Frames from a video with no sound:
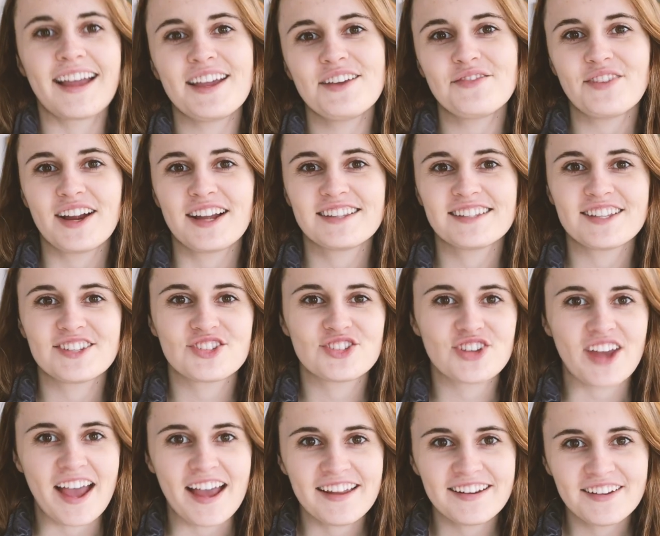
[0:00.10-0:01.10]
Hey friends, it's
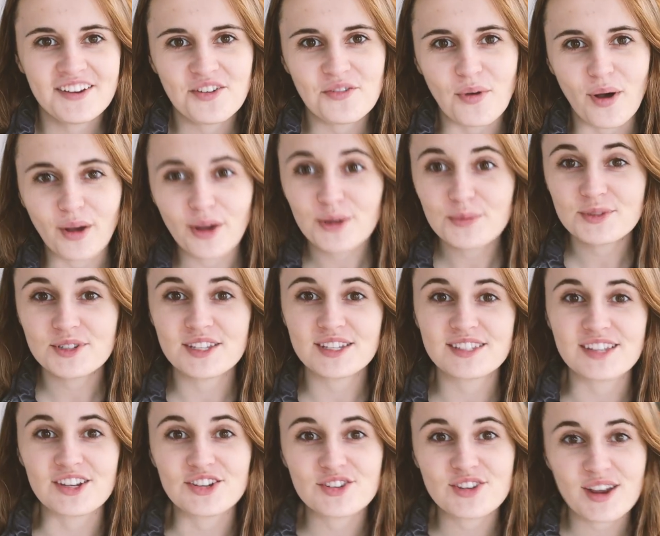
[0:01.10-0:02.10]
Jen. Welcome to the
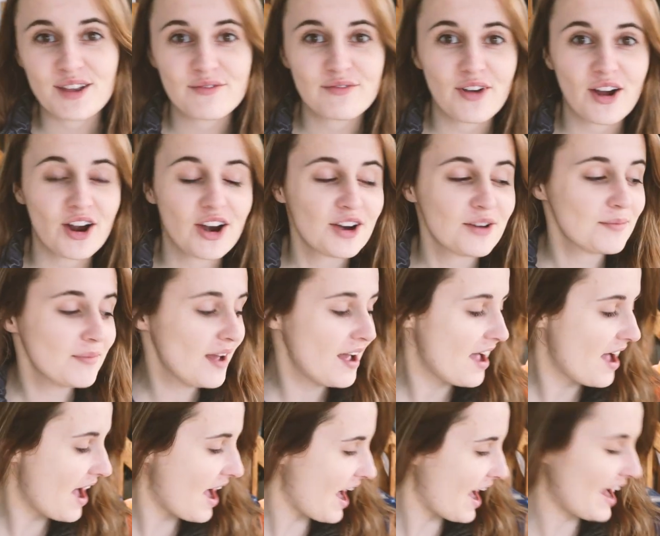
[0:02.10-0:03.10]
Sunshine Farm.
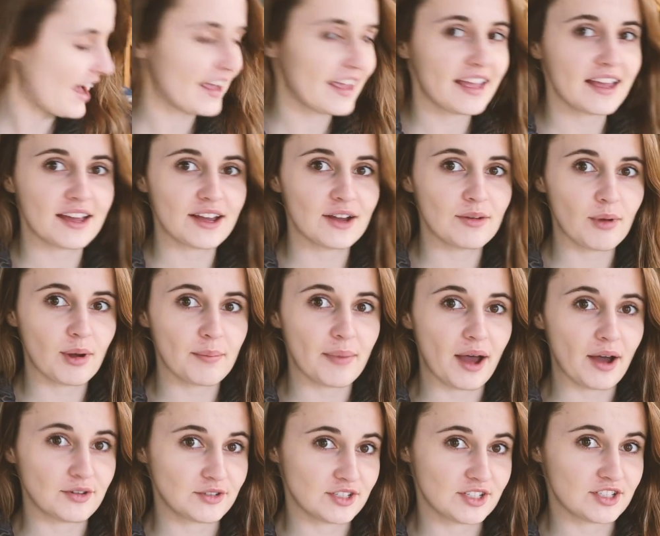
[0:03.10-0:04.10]
I am
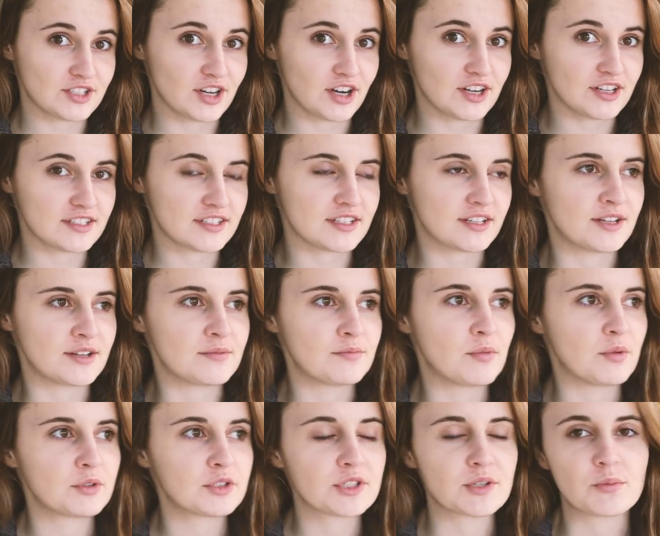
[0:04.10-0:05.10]
about to start
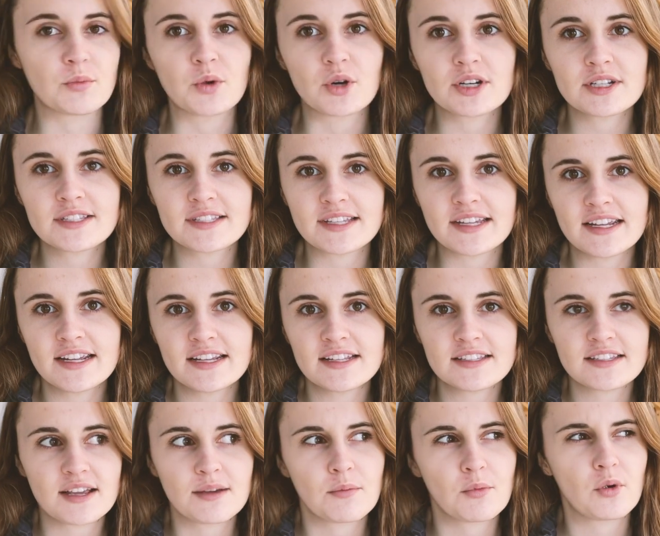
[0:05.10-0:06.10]
some more
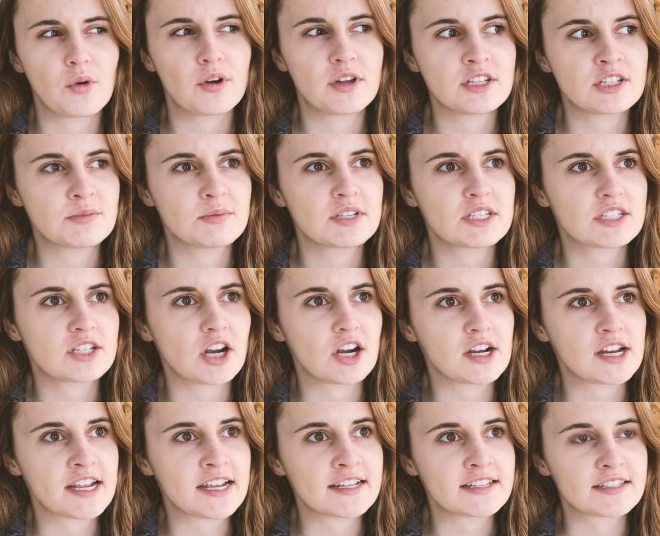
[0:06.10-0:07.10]
seeds. I'm going to be
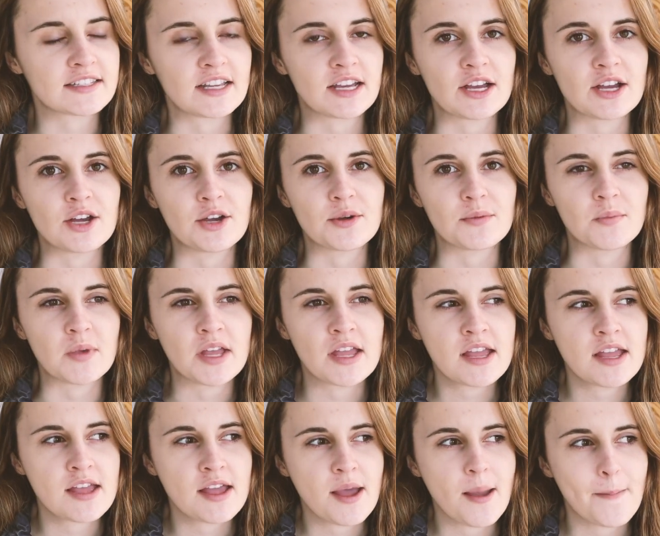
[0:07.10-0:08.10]
starting some
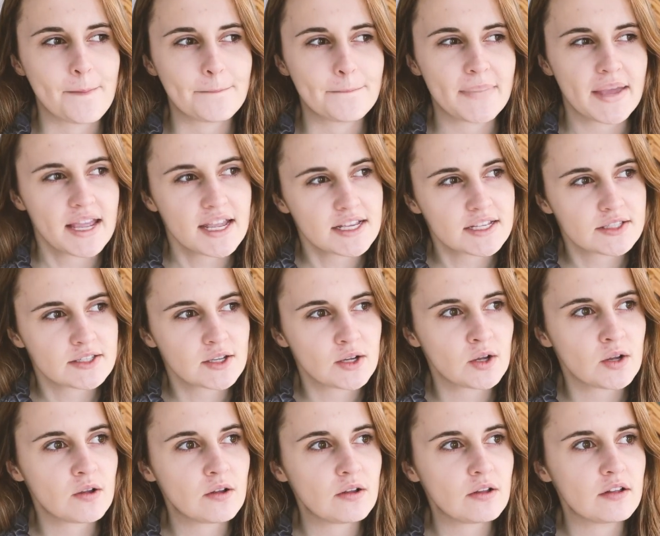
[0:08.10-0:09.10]

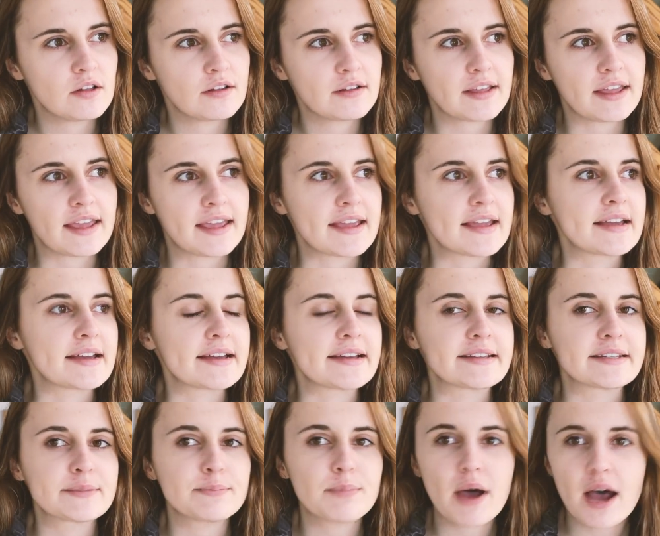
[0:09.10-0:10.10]
basil
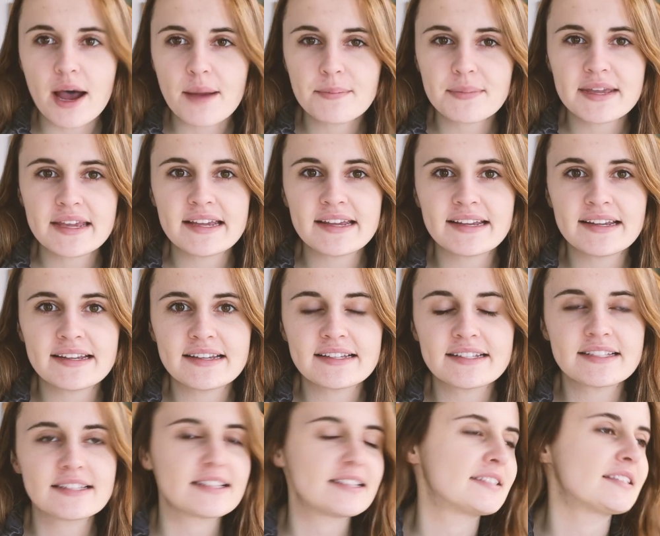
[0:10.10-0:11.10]
and
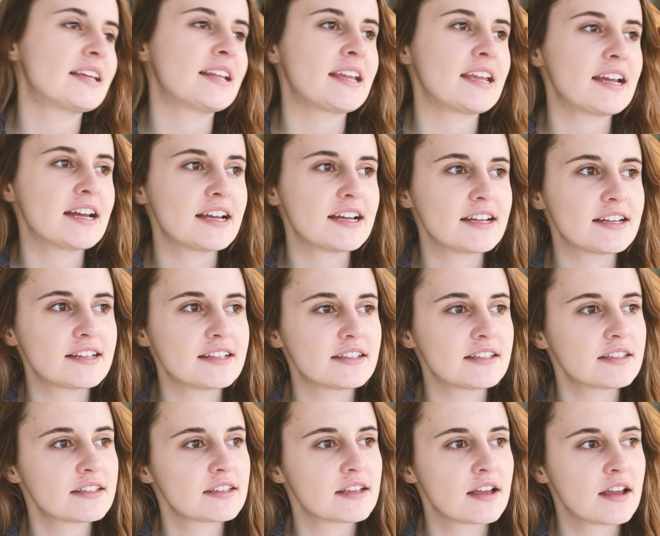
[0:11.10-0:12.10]
poppies,
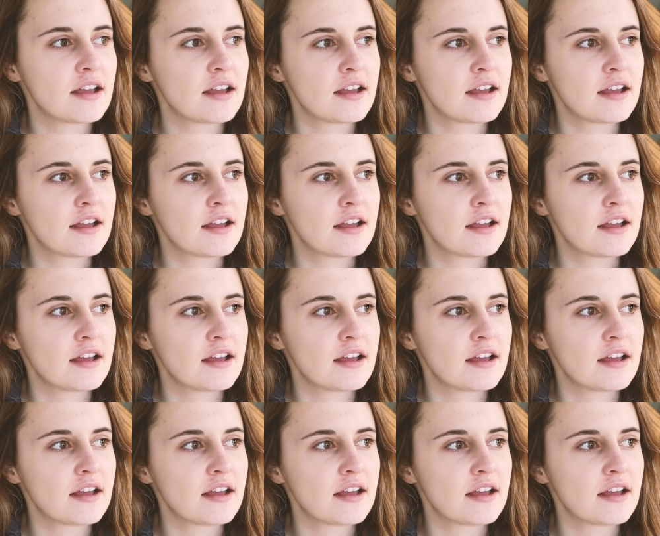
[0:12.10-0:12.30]
zinnias,